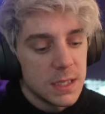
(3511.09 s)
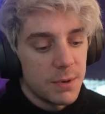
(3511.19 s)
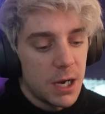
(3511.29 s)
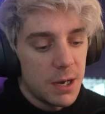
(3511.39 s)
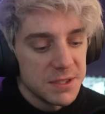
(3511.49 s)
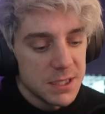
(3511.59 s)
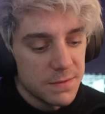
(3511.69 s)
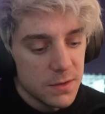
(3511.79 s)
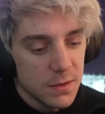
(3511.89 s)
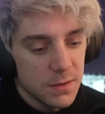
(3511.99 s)
the Bahamas
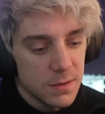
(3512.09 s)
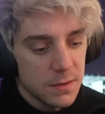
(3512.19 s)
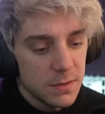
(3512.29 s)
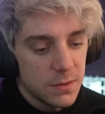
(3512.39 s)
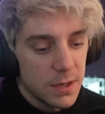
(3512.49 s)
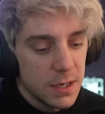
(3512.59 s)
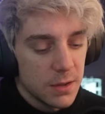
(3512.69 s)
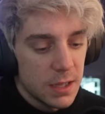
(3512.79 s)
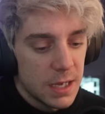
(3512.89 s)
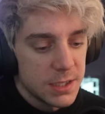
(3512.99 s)
after Creator
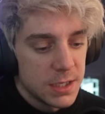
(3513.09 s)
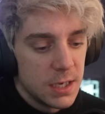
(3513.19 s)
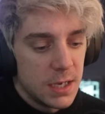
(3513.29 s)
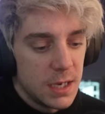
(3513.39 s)
Clash,